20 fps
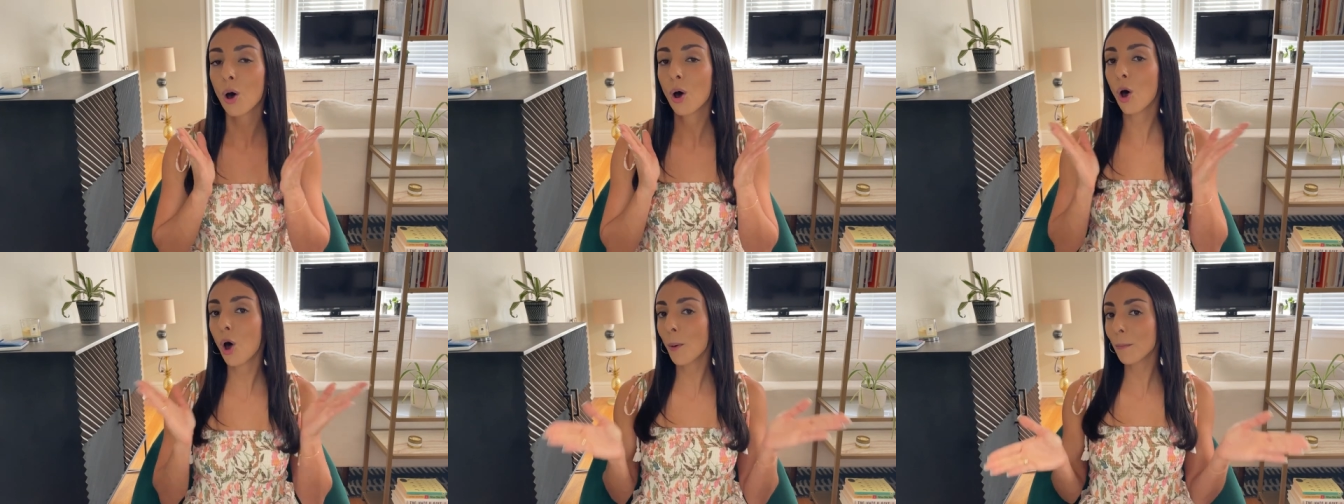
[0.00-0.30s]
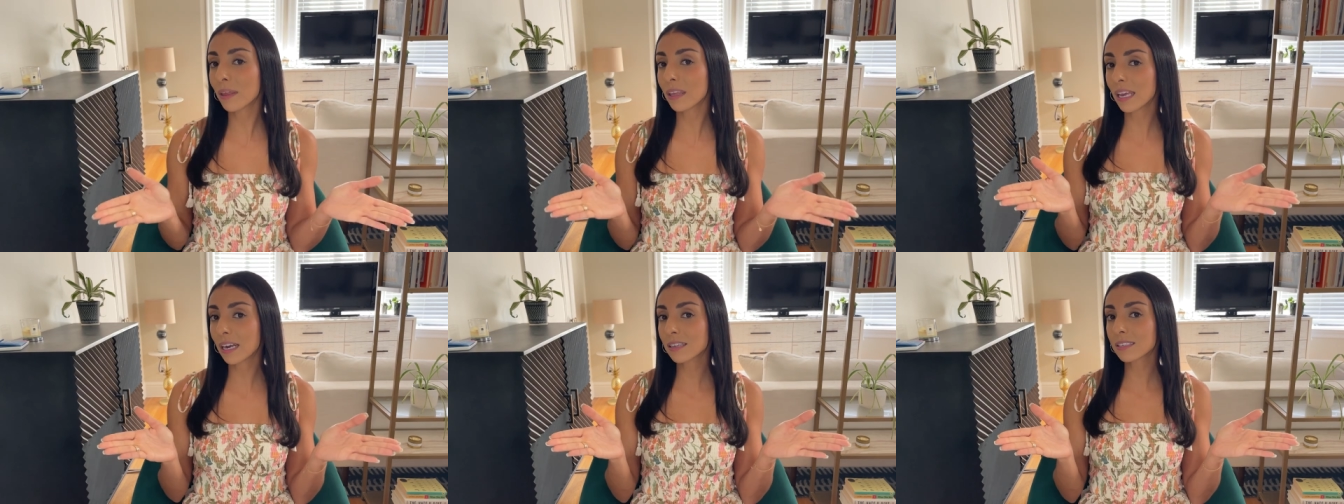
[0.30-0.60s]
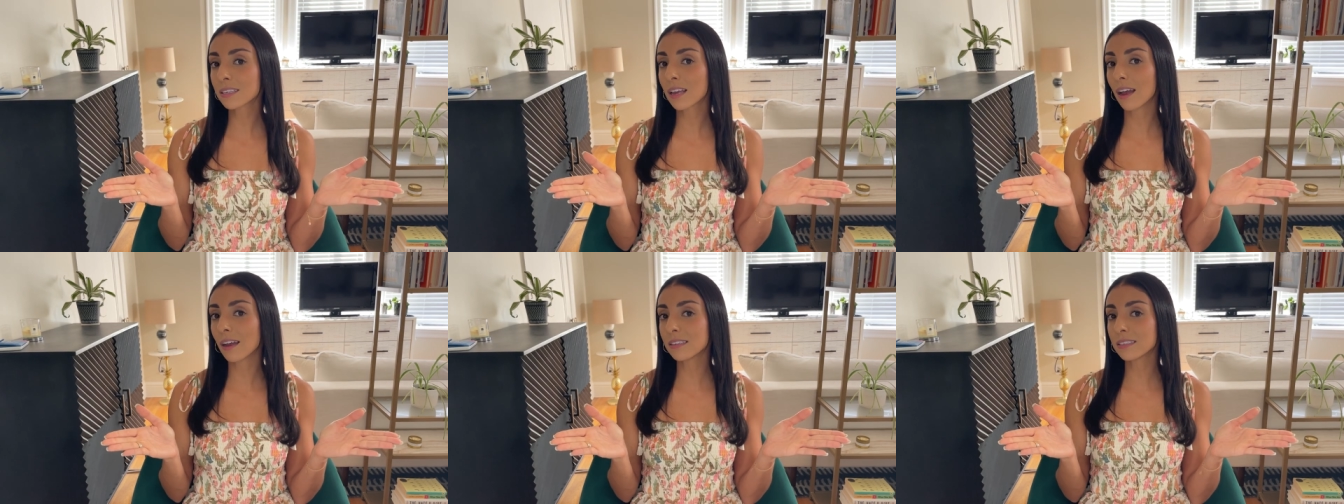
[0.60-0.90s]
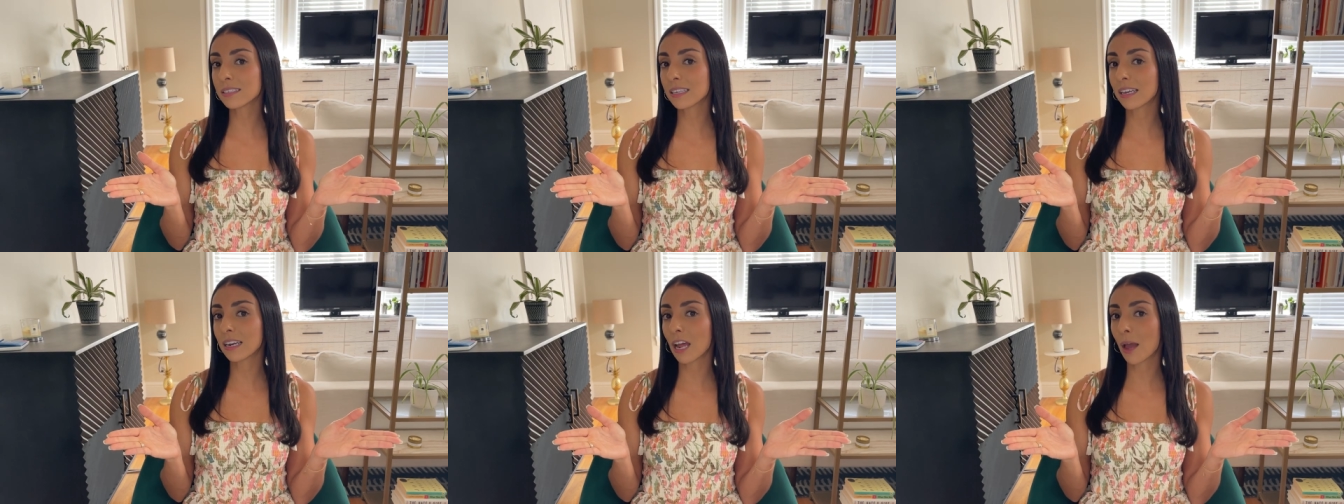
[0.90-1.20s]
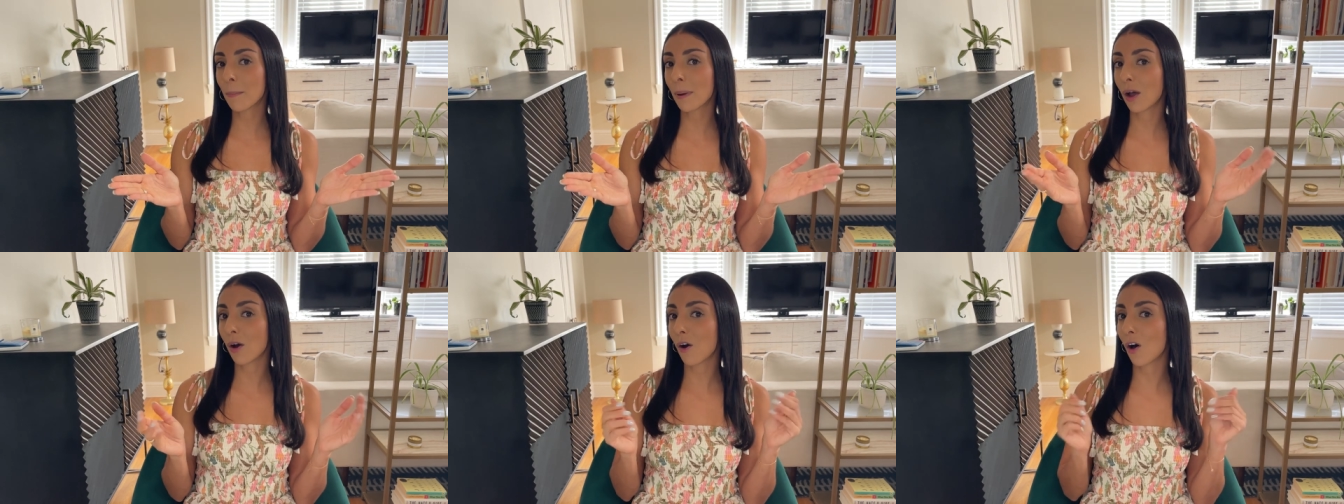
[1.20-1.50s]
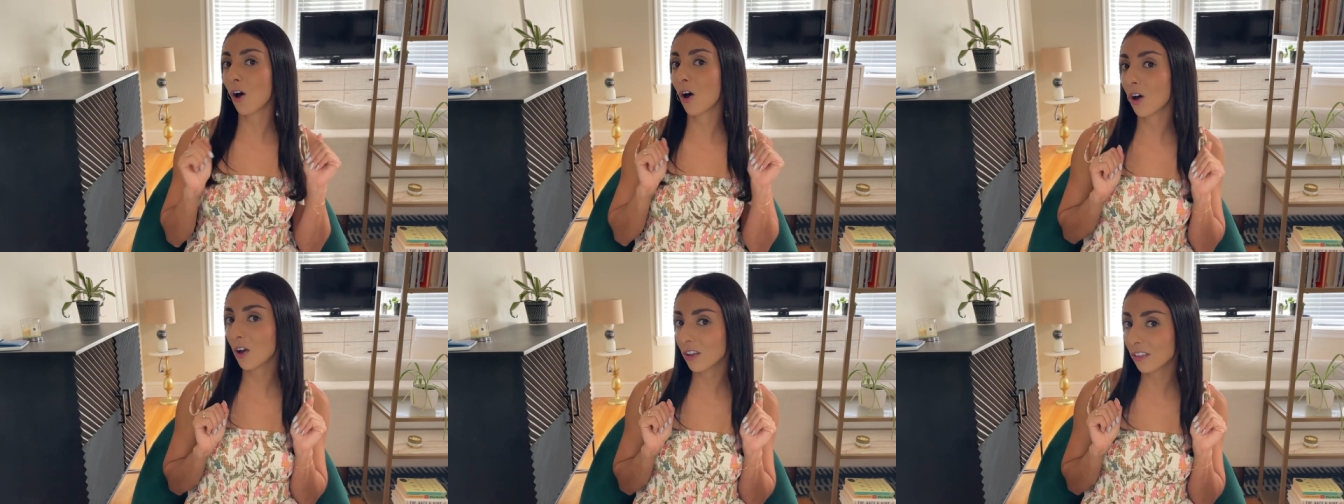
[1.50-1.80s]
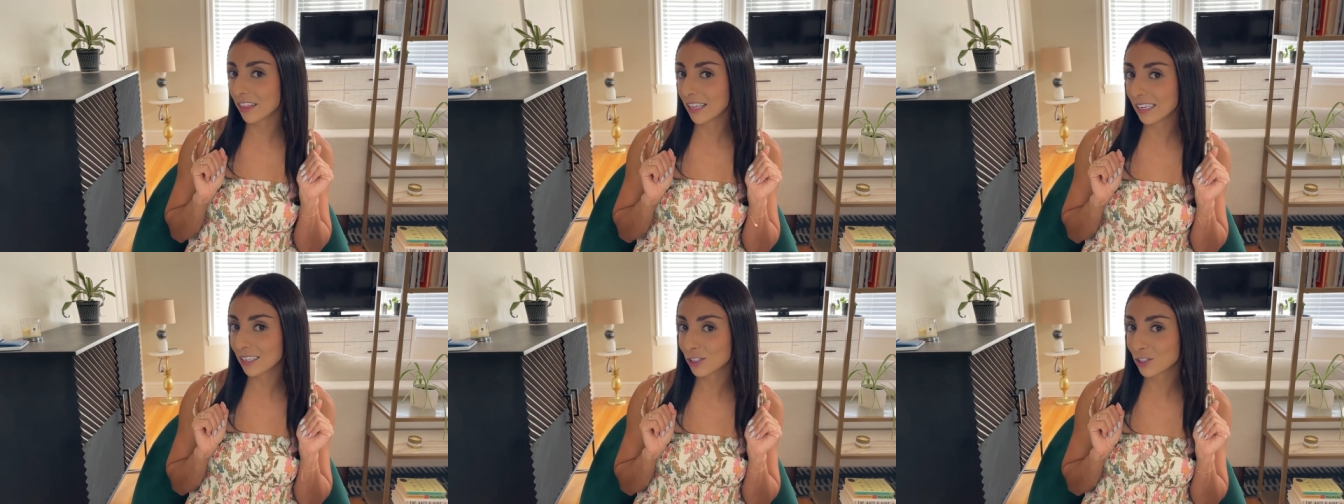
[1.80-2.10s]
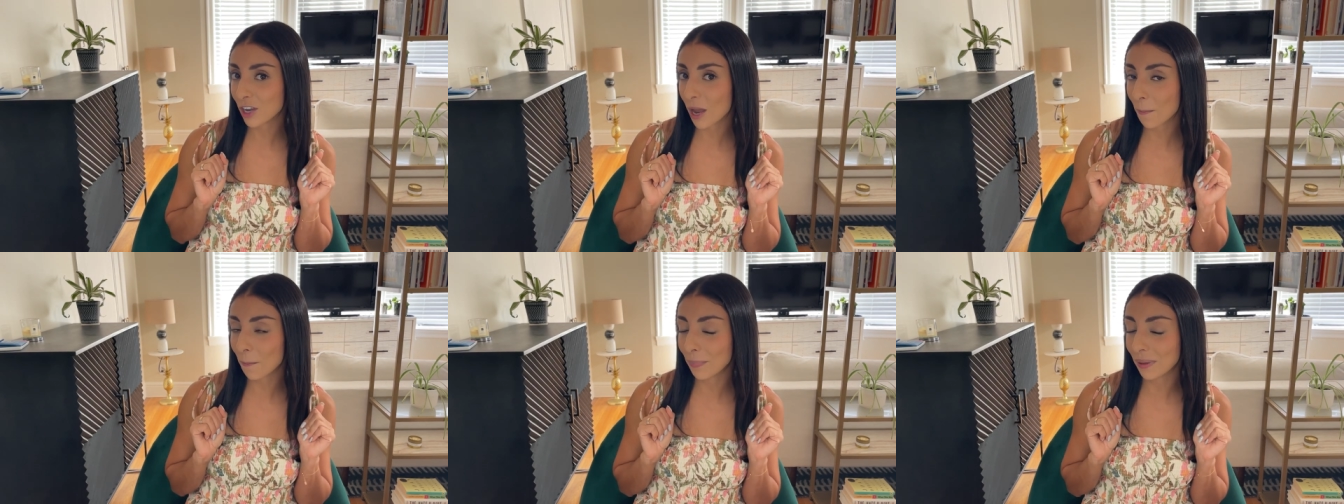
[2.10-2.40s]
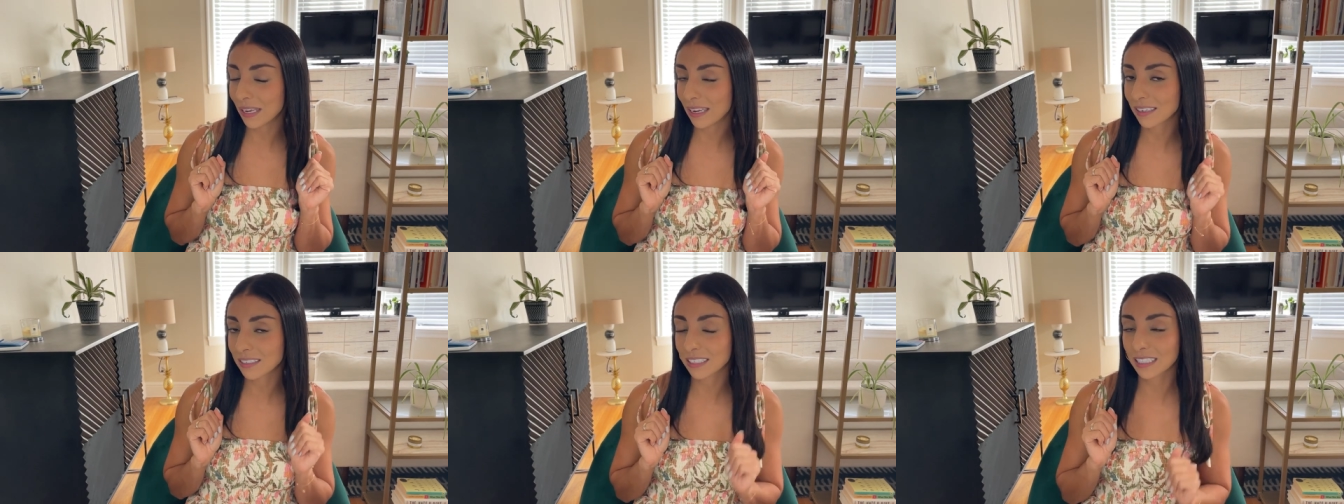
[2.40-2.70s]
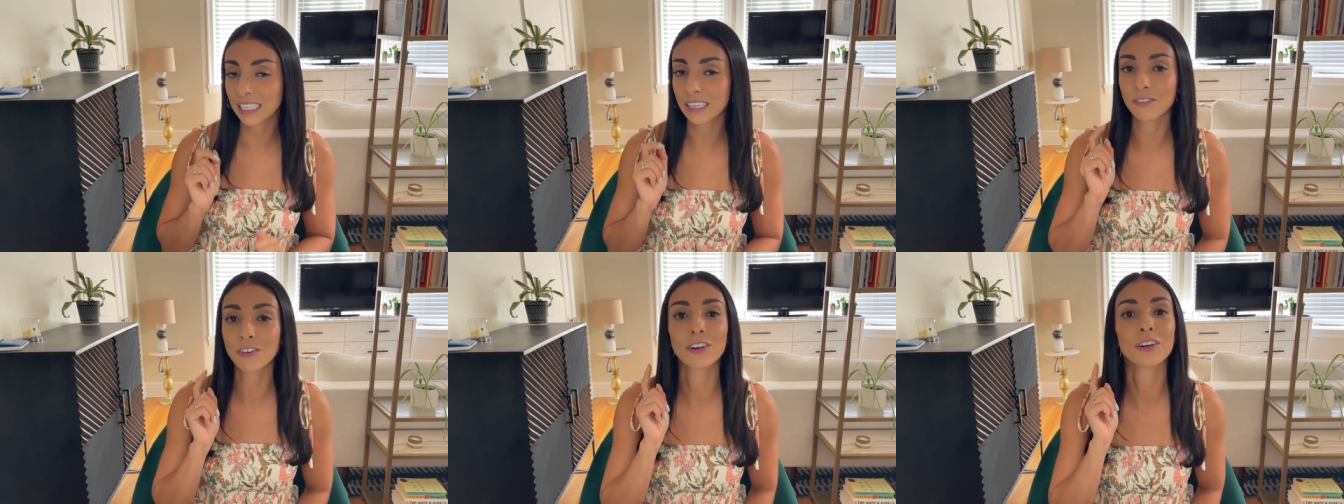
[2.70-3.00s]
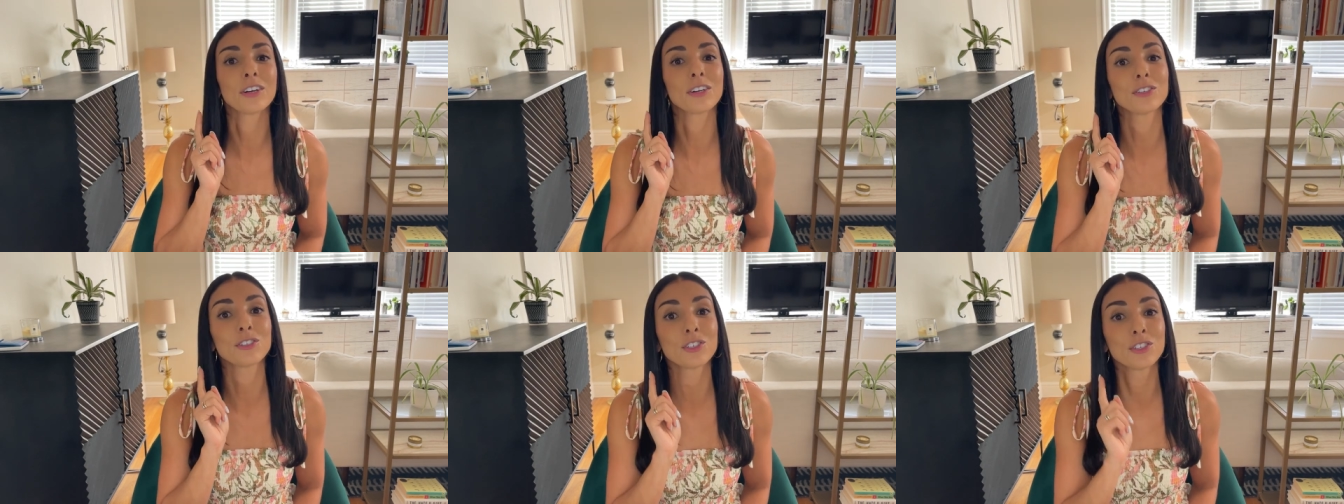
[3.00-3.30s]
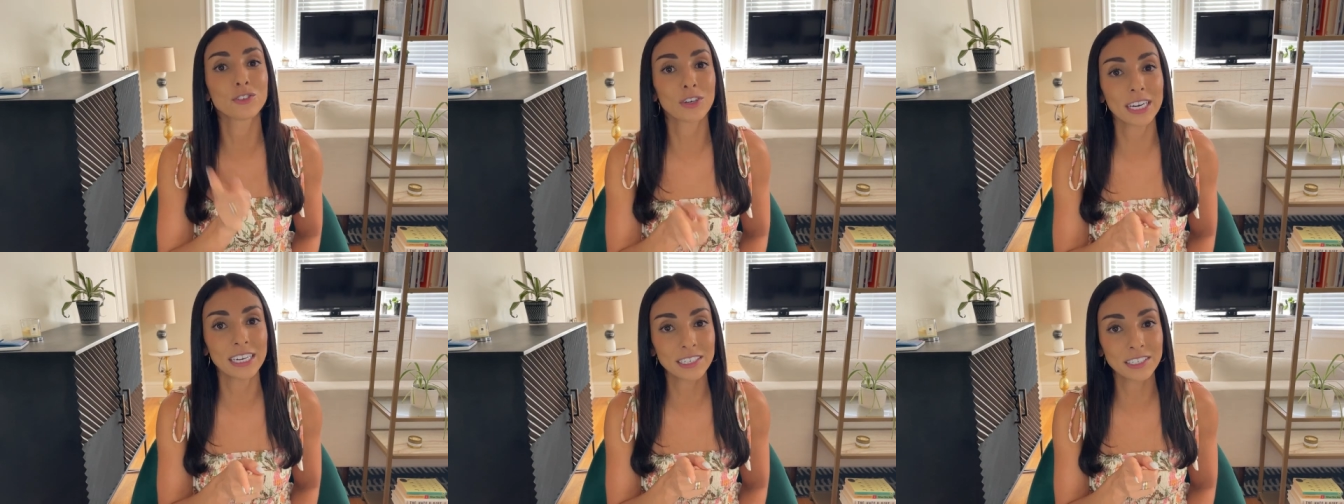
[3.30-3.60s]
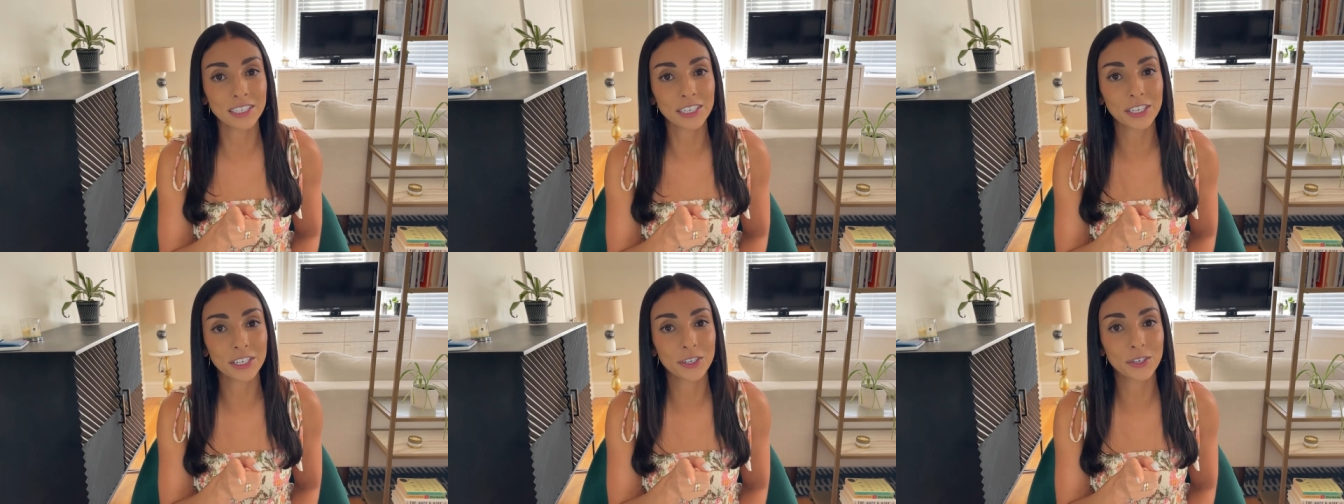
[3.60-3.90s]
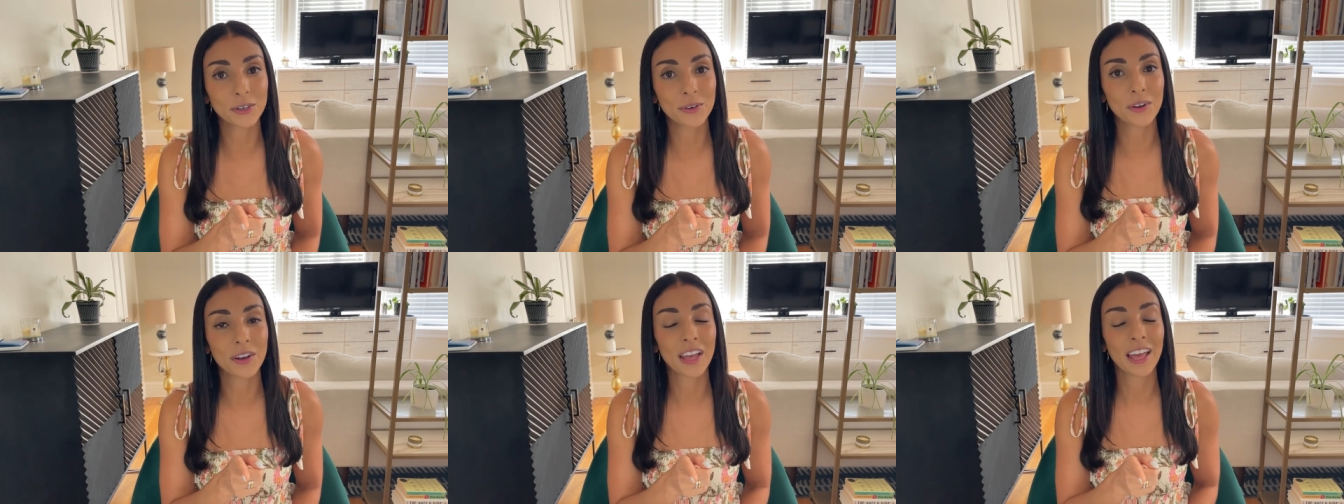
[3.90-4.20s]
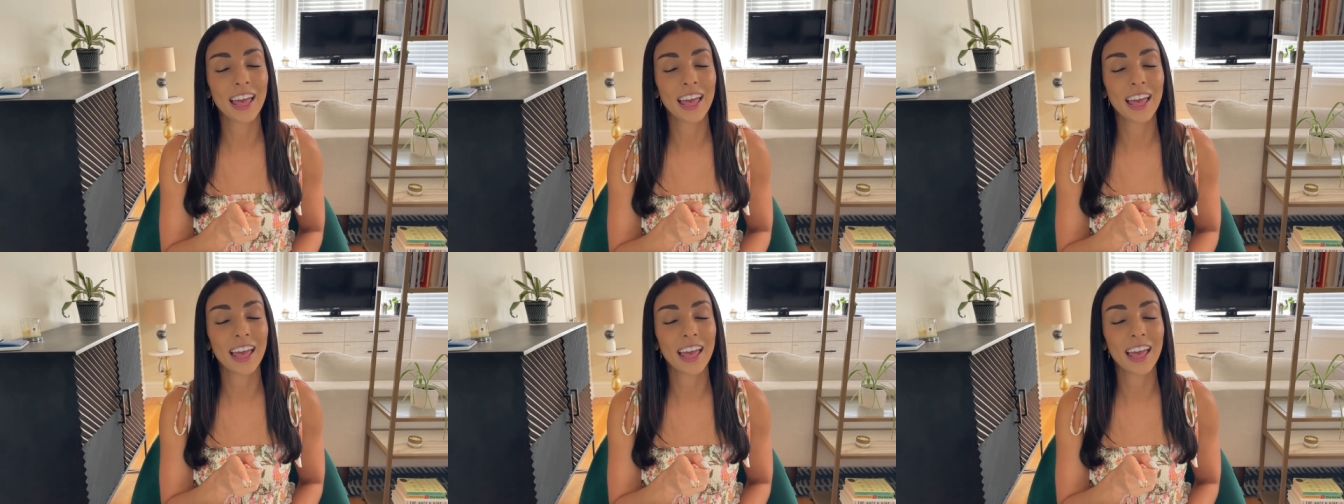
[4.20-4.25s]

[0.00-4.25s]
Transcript: all my latest content about all things shopping delivered straight to you.